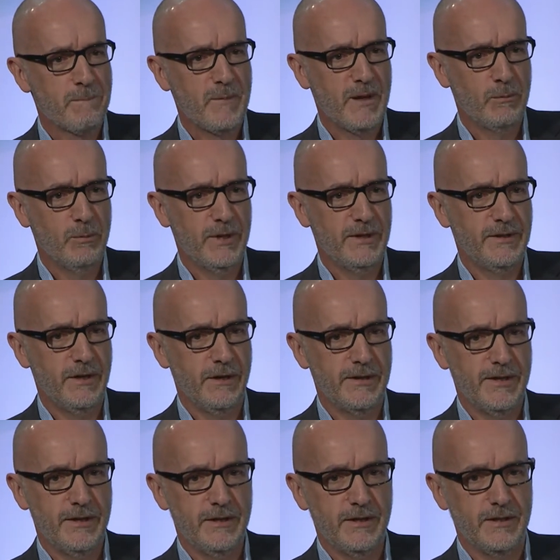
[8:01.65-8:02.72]
And we in the
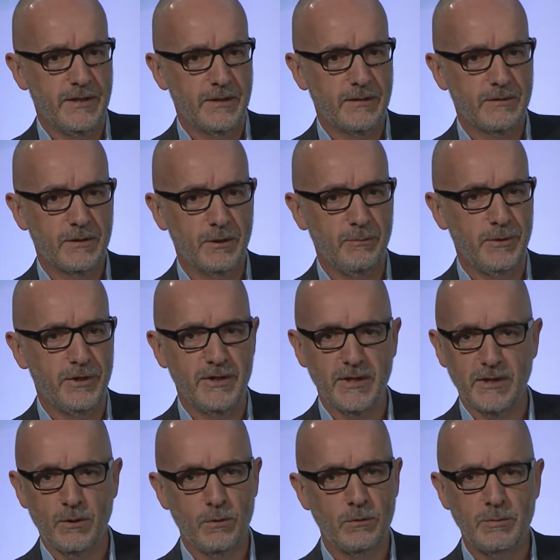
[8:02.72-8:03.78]
identity community,
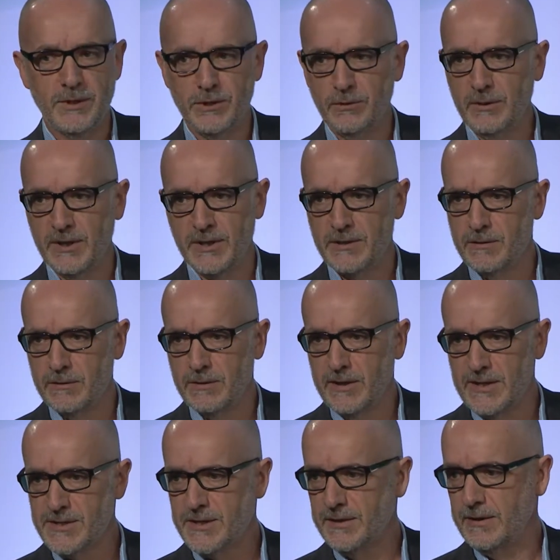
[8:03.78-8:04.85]
all we're doing is
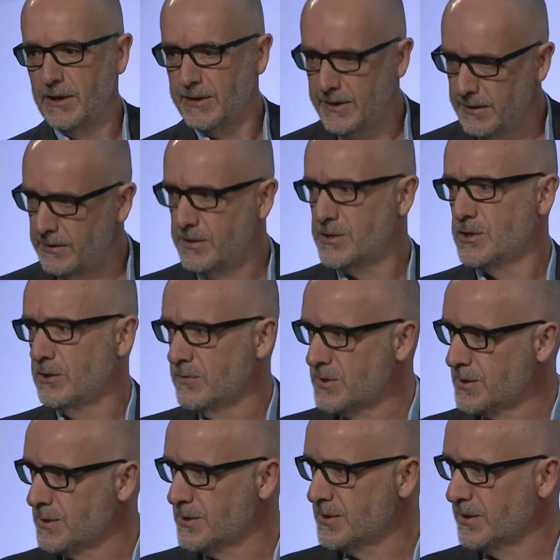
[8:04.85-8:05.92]
asking the identity
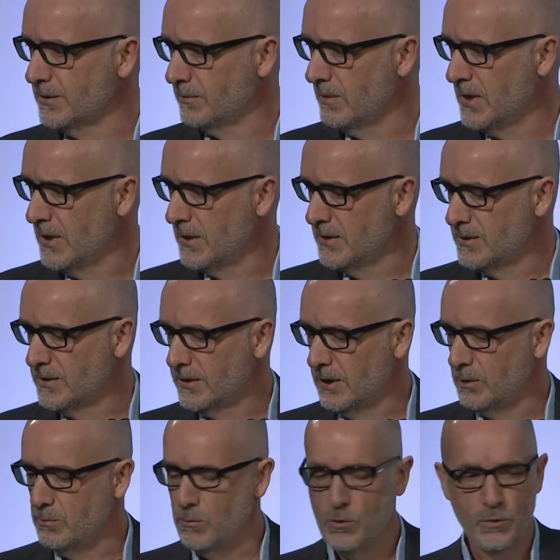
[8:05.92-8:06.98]
services to go
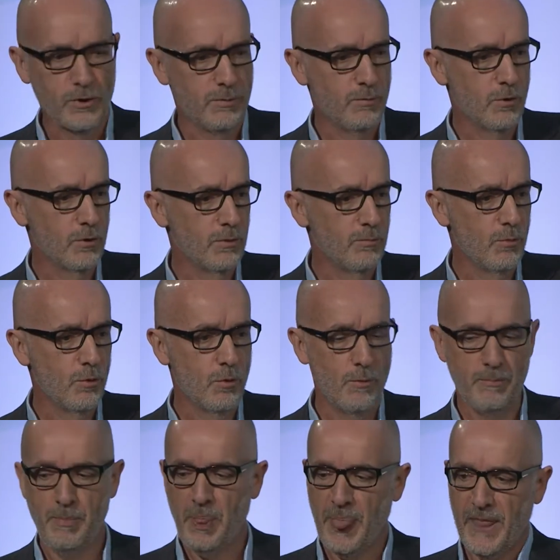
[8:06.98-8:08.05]
more and more and more
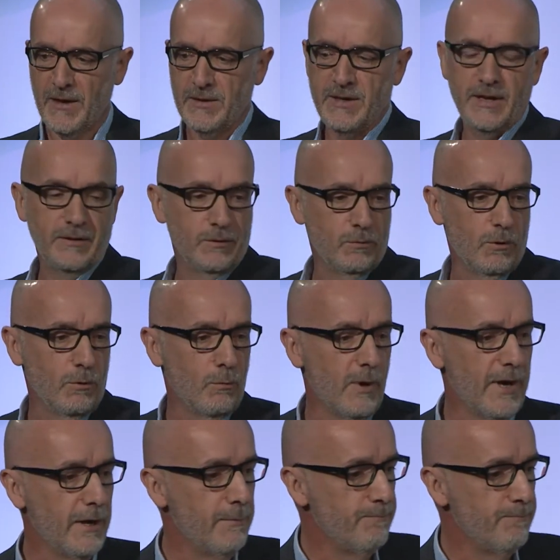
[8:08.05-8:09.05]
down the wrong way.